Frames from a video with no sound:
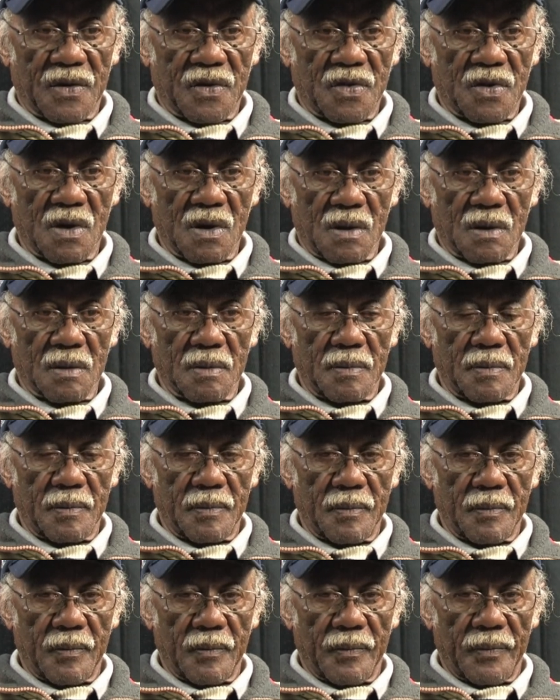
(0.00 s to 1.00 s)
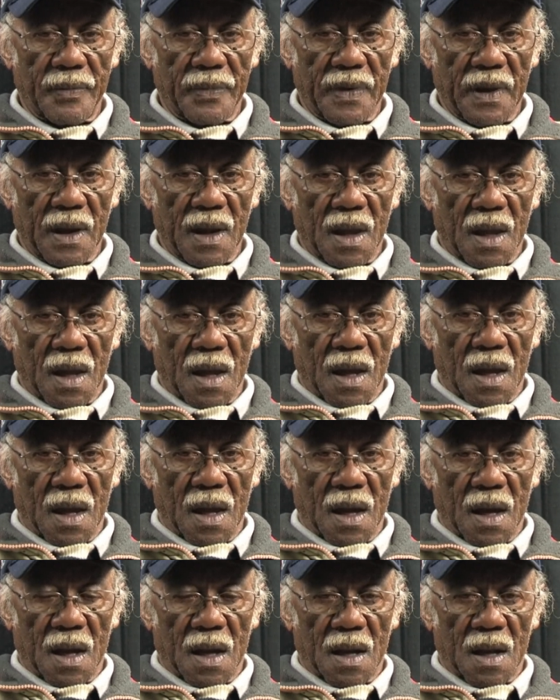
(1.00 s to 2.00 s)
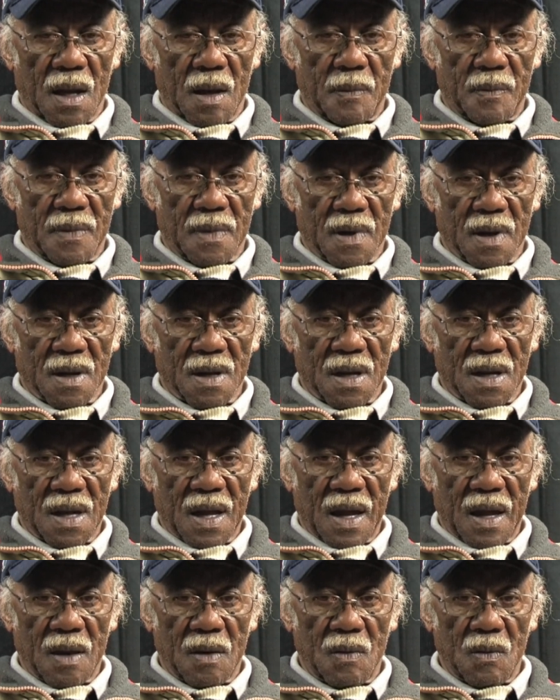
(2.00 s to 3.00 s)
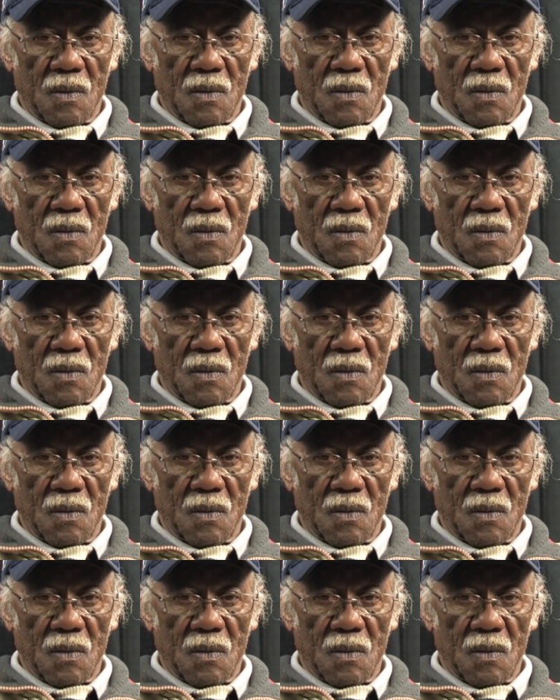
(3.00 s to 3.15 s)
truck. And that particular night,